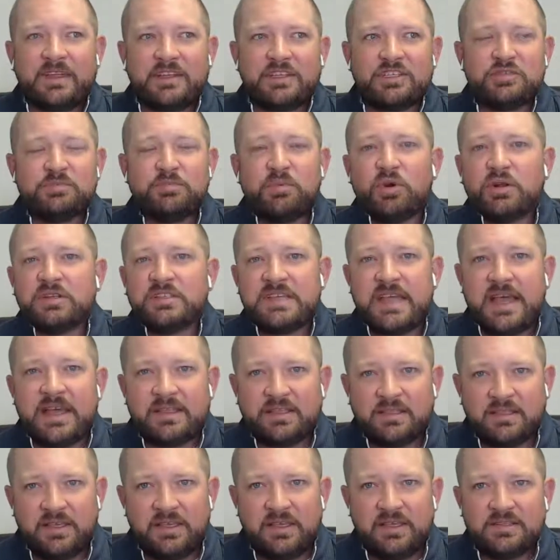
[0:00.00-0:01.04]
sports
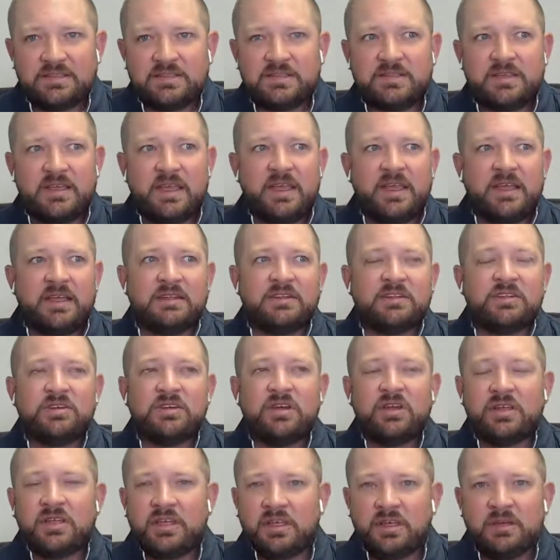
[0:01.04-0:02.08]
athletes and
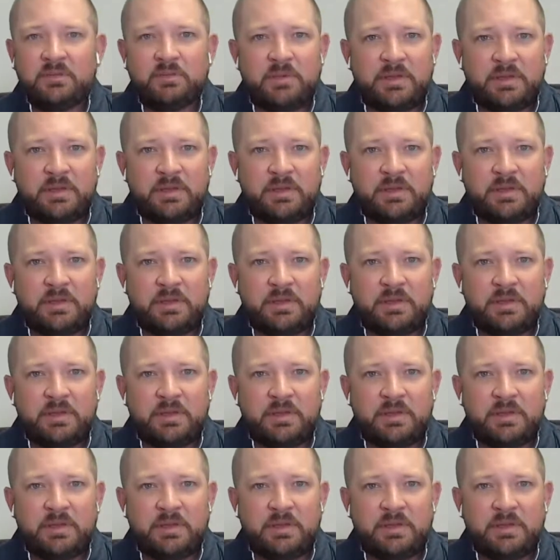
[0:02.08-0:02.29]
cooking